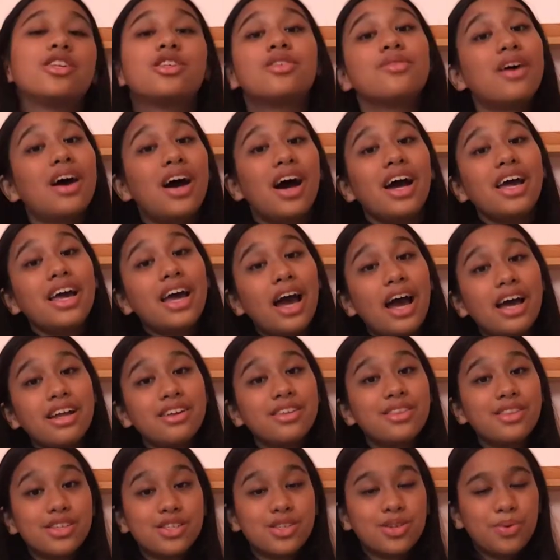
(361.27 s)
So I
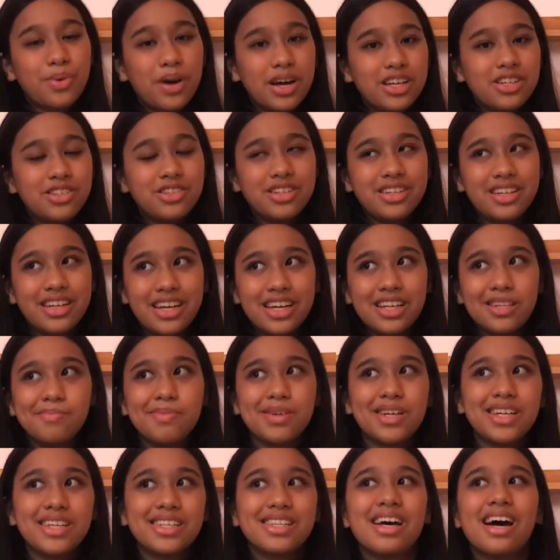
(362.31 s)
added this question in
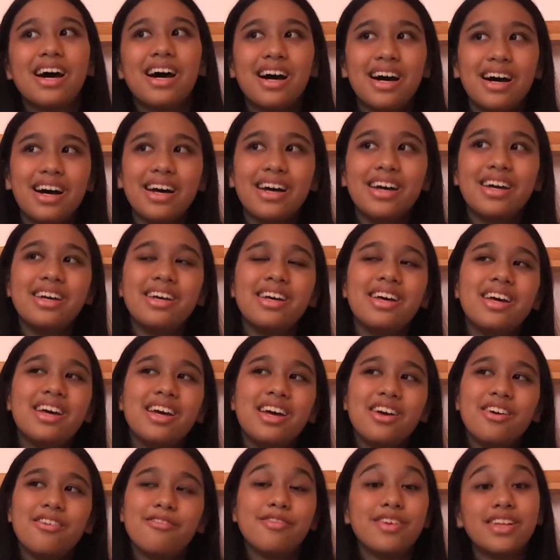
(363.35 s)
because I
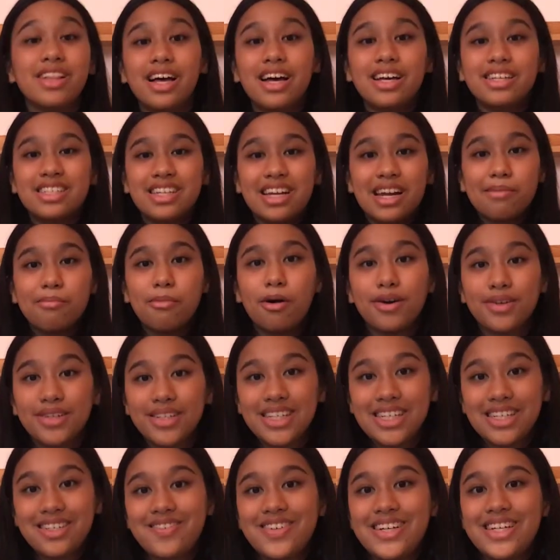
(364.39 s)
realized that I
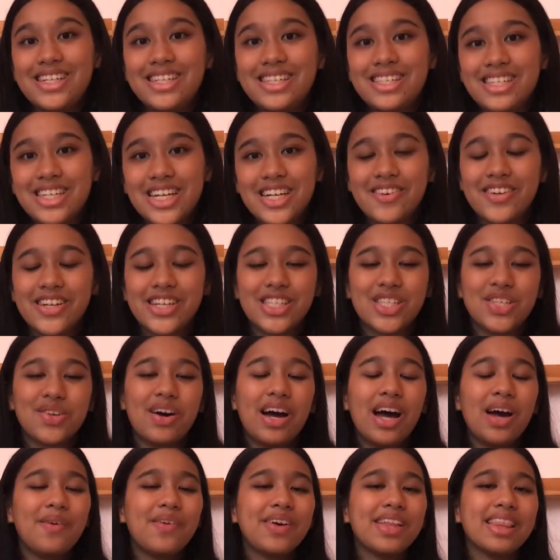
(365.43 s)
mostly read series. So
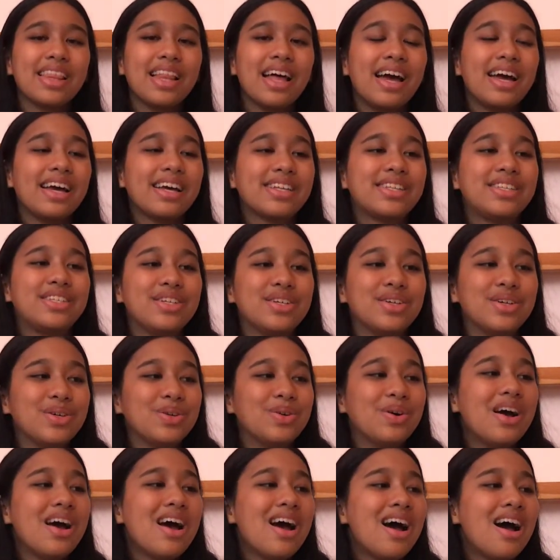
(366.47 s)
I would like
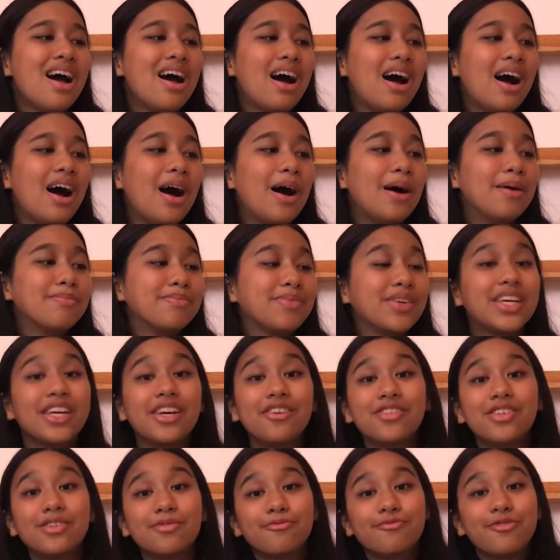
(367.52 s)
to
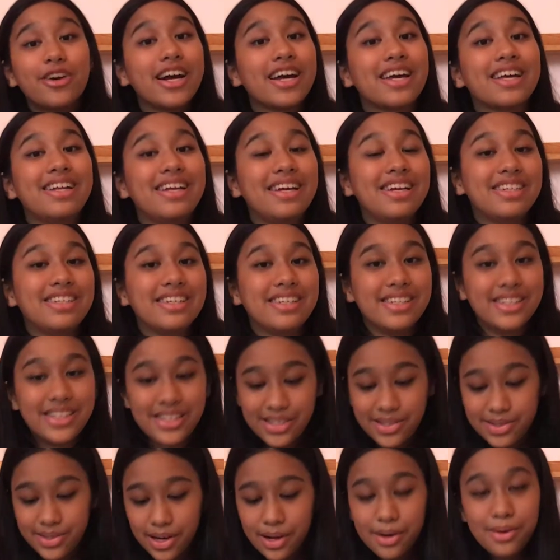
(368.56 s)
give some recognition
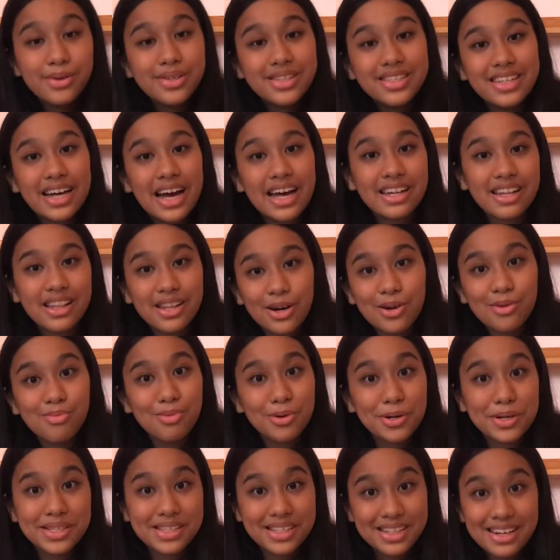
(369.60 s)
to those standalone
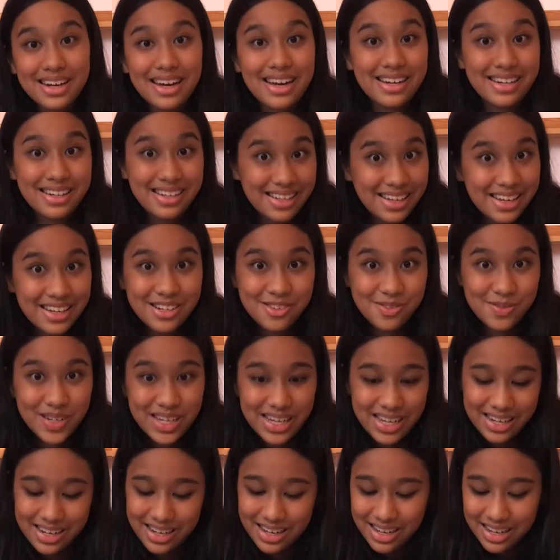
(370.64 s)
books that I did
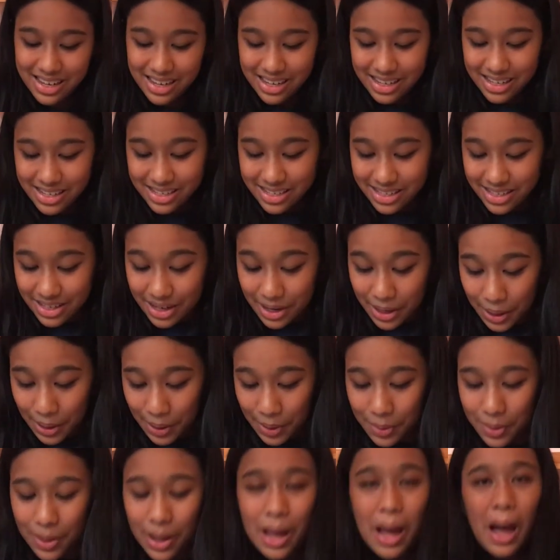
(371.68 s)
read.
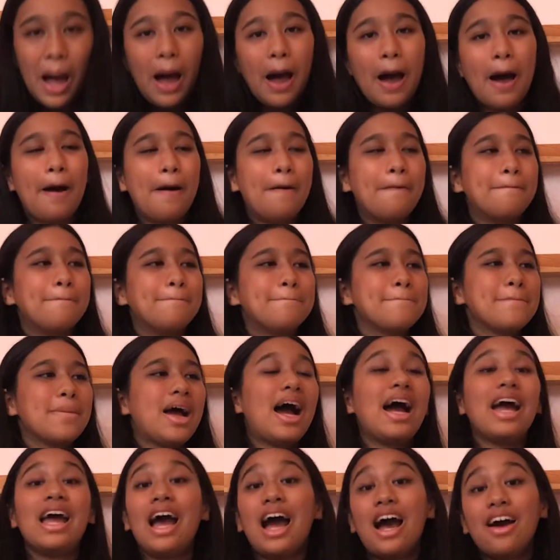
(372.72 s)
So
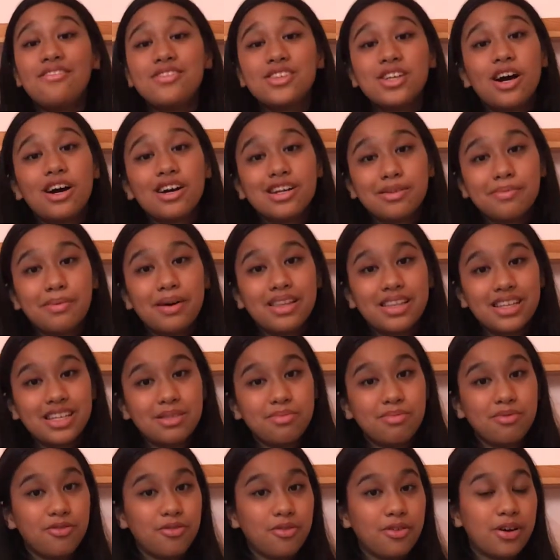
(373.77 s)
I have talked about
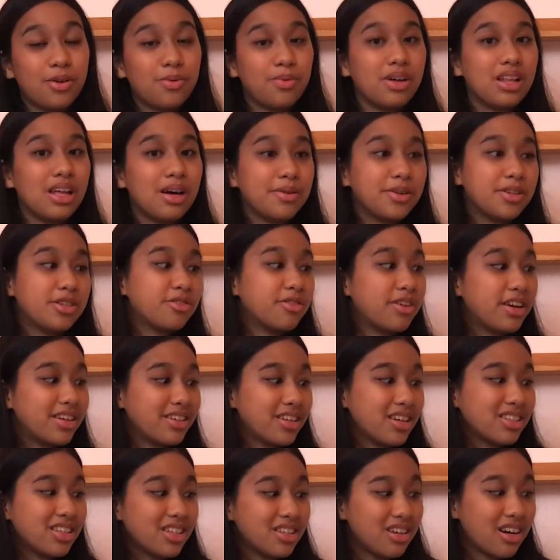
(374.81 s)
this before, and while I was
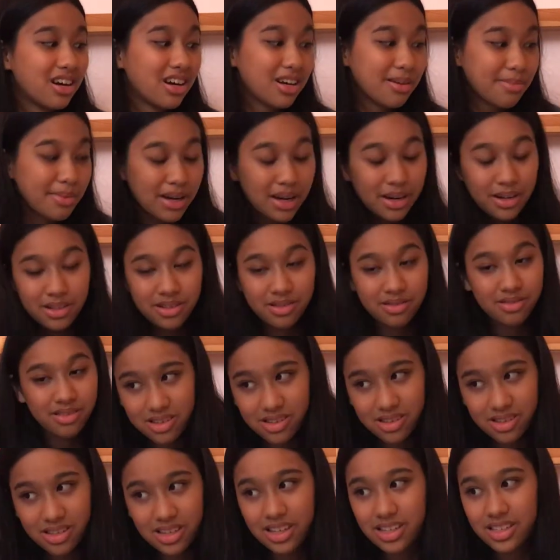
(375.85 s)
trying not to talk about
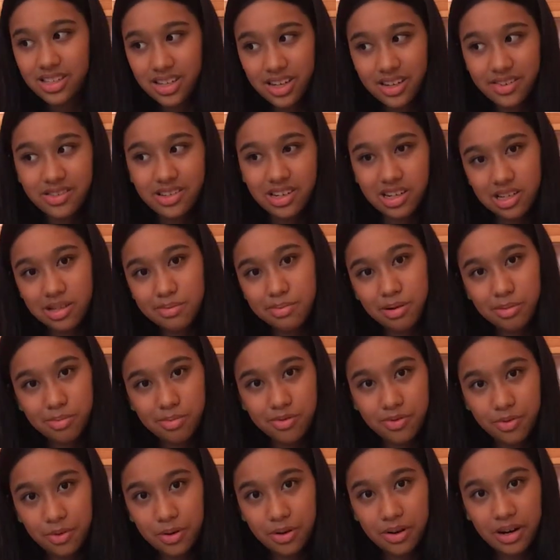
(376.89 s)
things that I've talked about
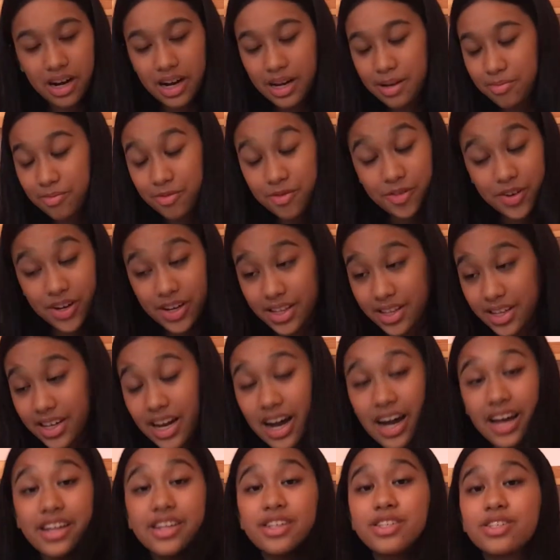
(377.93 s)
before, I'm failing.
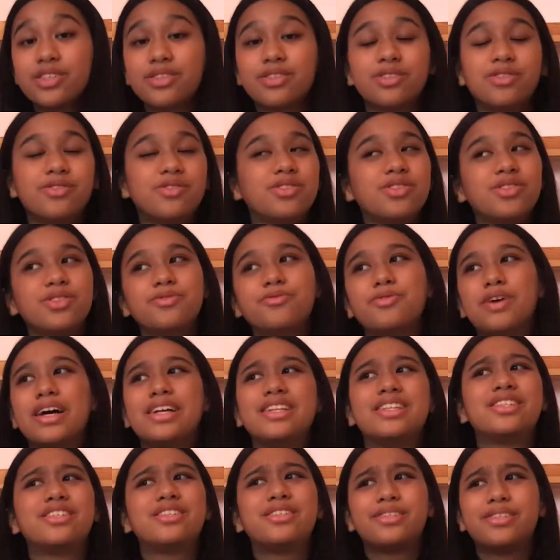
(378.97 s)
I
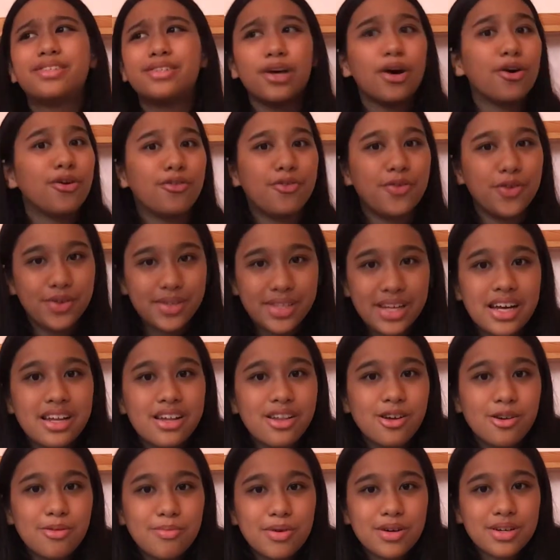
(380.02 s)
read so few
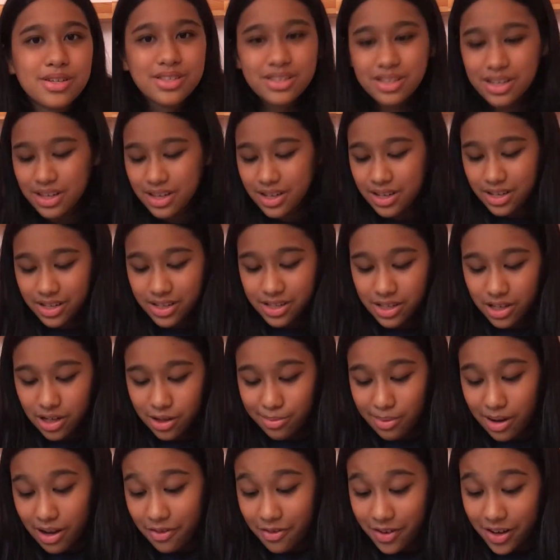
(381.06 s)
standalone books.
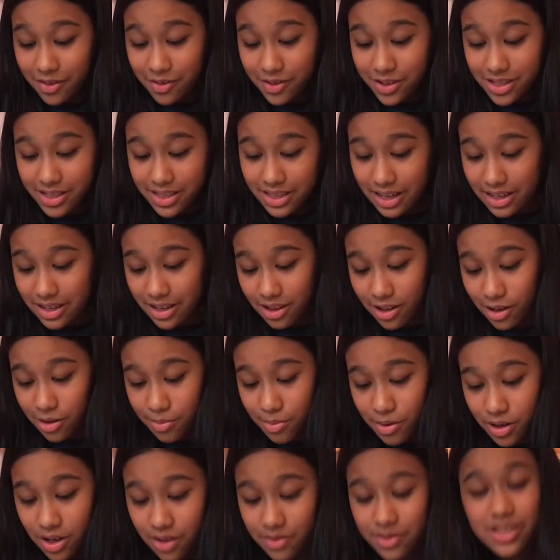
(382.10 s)
So my favorite
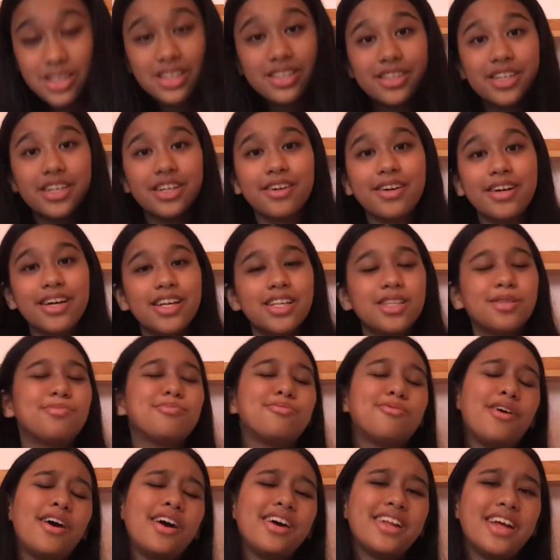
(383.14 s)
standalone book of this year is
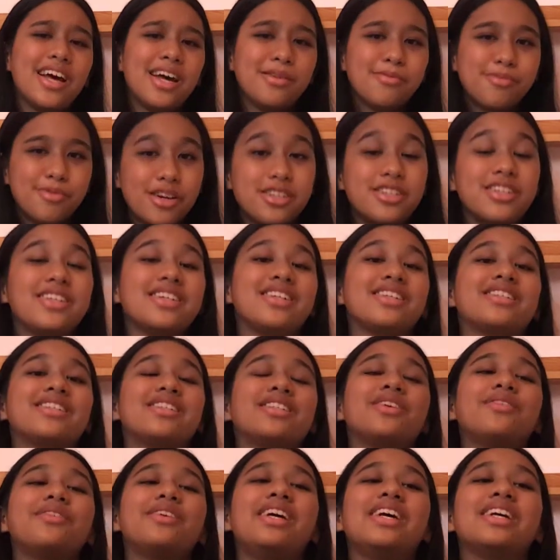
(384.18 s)
Pride and Prejudice.
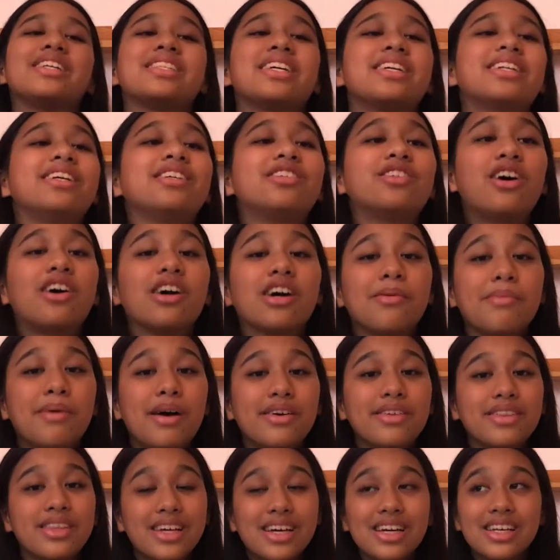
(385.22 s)
So yes, I did talk
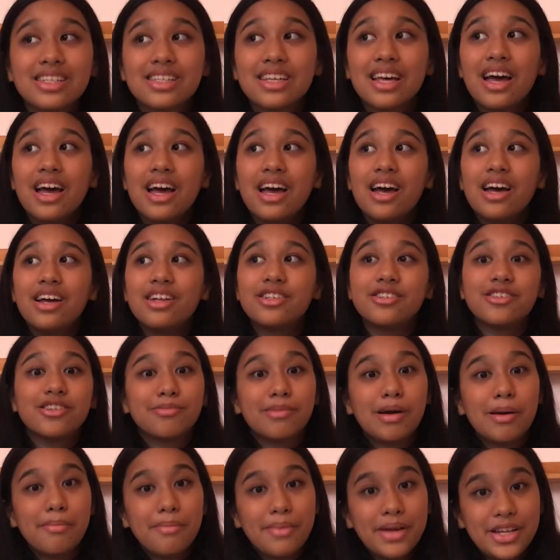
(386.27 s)
about this
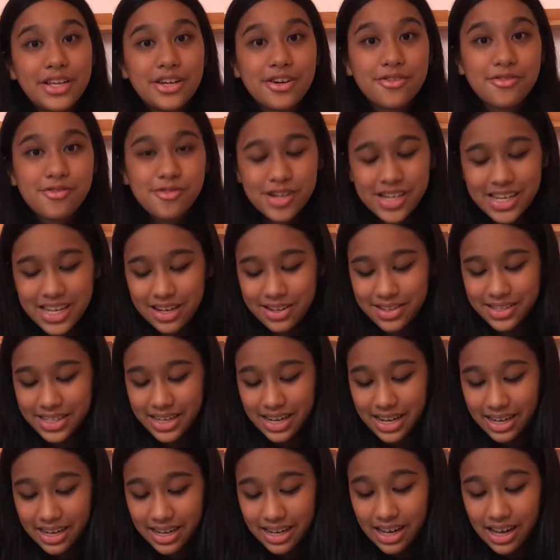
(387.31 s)
during my mid-year freakout
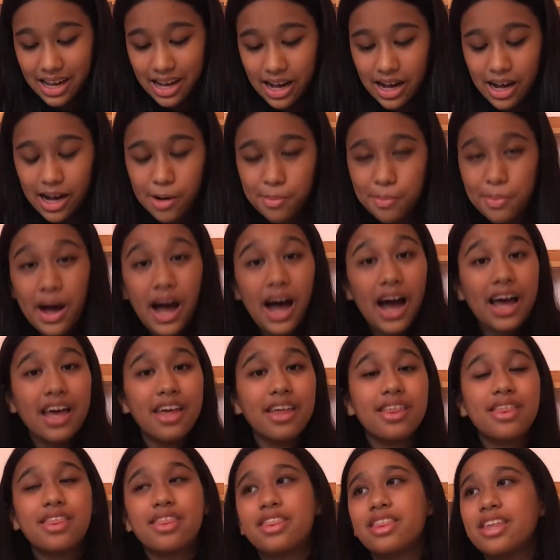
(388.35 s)
tag, but I
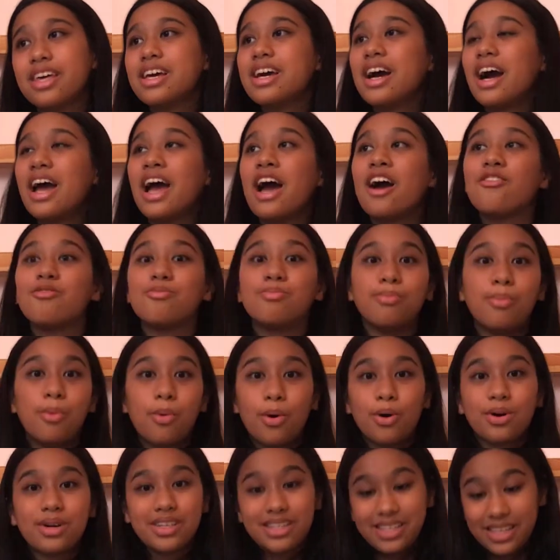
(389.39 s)
think I have
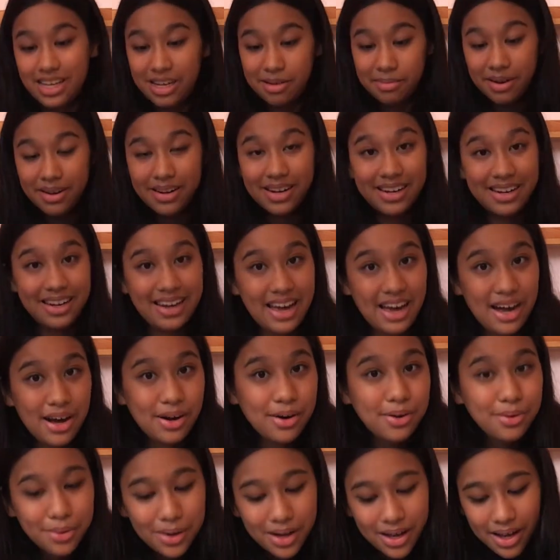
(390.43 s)
more to say about it
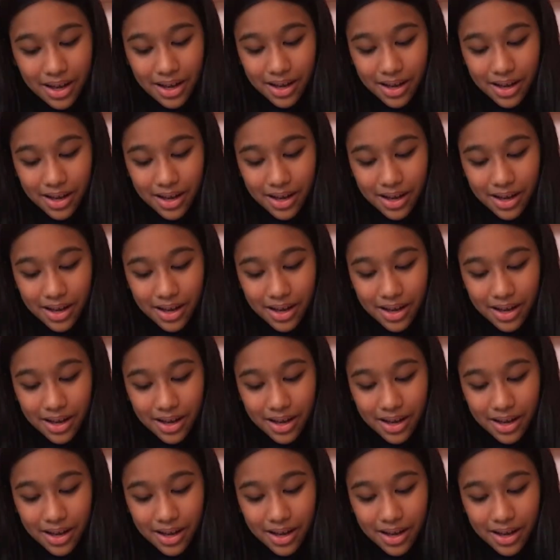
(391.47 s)
now.